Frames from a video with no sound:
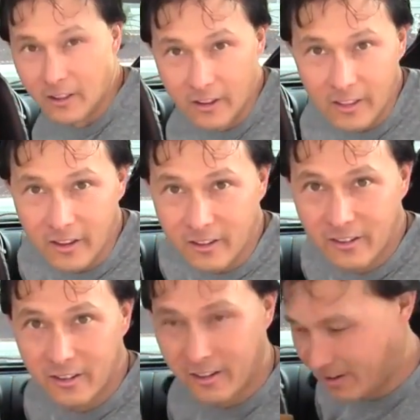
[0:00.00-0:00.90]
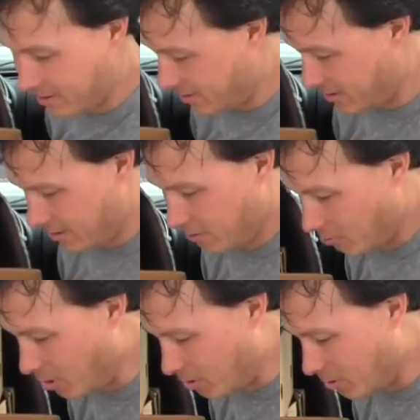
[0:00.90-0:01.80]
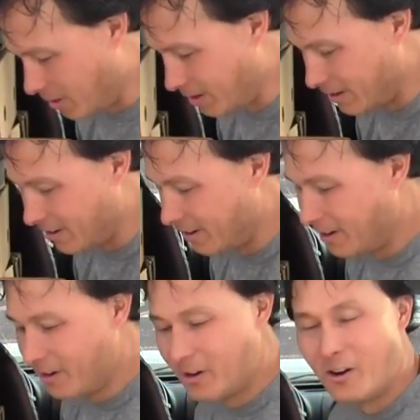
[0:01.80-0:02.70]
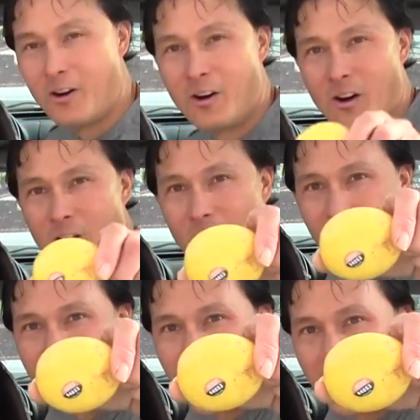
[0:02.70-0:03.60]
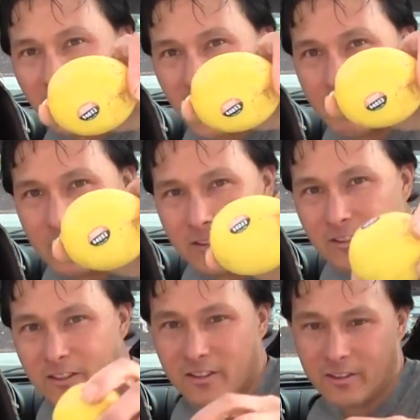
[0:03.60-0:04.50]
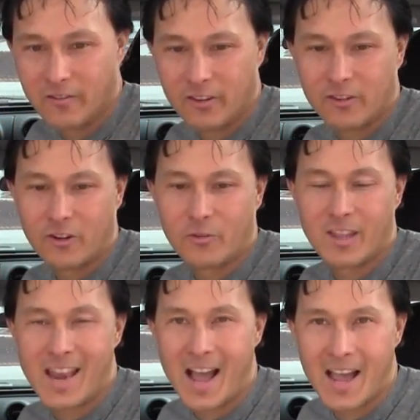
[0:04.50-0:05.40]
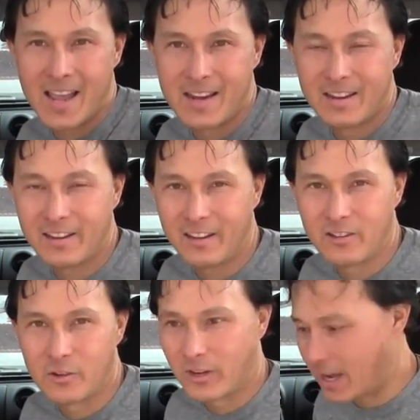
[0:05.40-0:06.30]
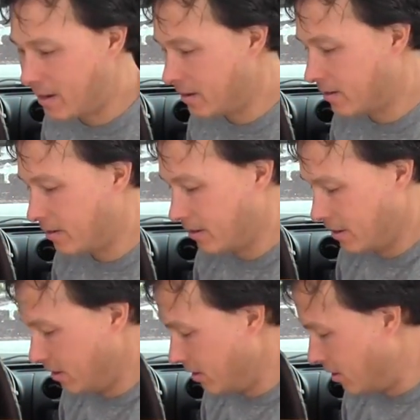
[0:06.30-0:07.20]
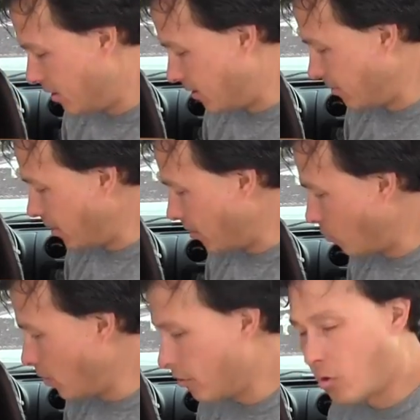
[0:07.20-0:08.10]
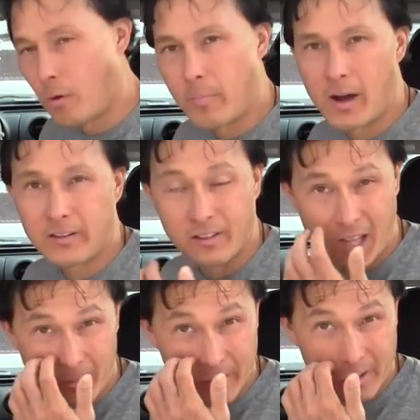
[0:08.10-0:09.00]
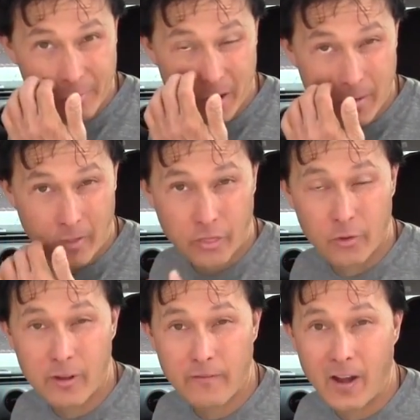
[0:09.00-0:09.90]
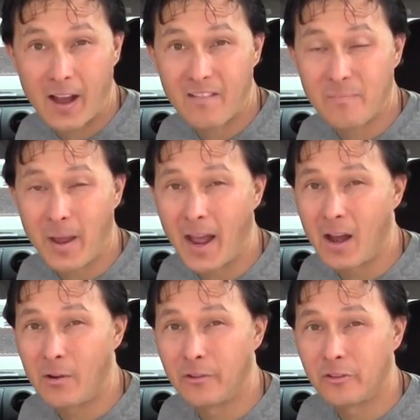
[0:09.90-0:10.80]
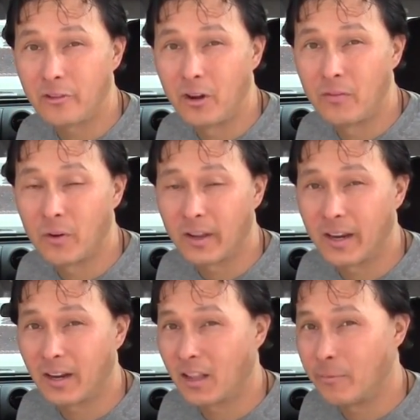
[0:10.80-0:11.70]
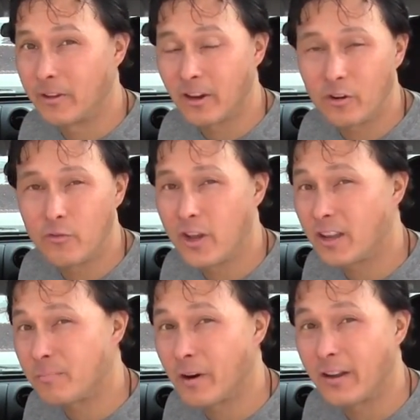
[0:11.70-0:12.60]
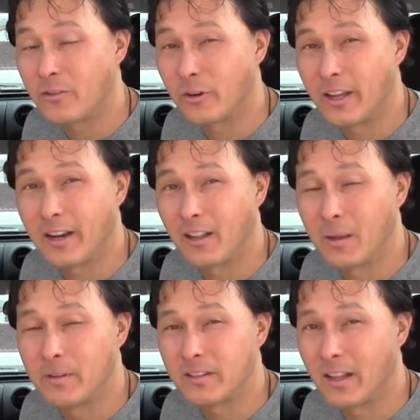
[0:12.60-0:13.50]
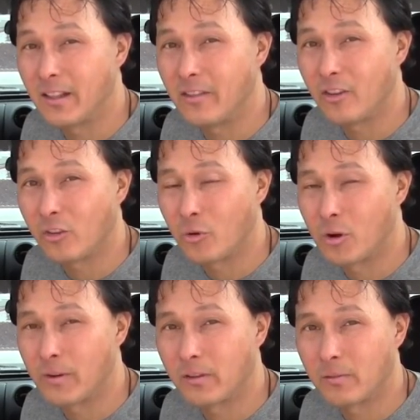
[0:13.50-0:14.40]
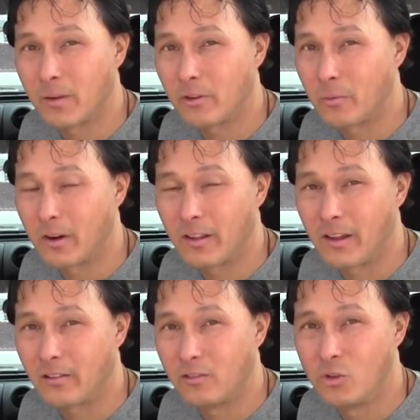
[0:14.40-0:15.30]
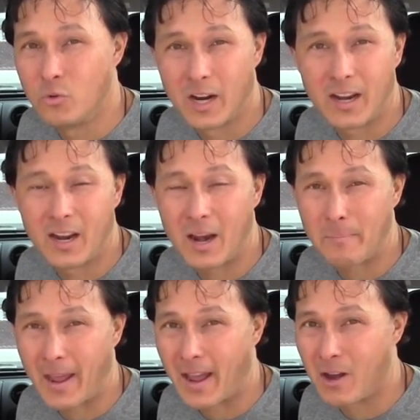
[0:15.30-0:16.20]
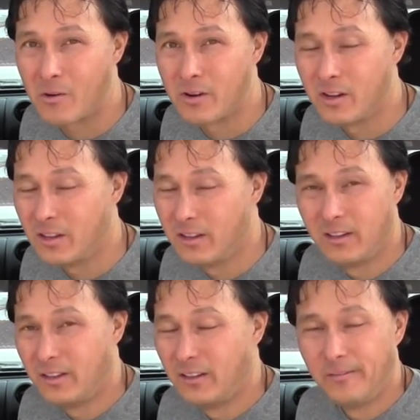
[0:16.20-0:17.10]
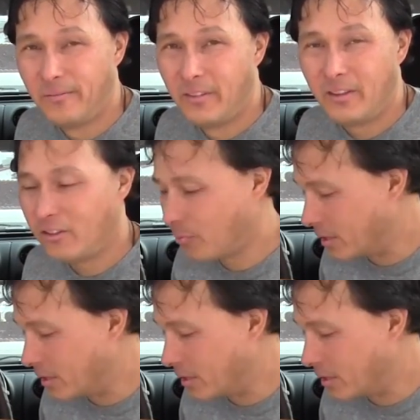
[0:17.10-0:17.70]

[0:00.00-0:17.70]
Look at this. Whoa! Organic lemons. If it starts with a nine, it's organic. Um, yeah, one whole box of lemons, probably about thirty-five pounds of organic lemons. I don't know if you guys price organic lemons lately in the store, but sometimes they're running like two ninety-nine a pound. It's just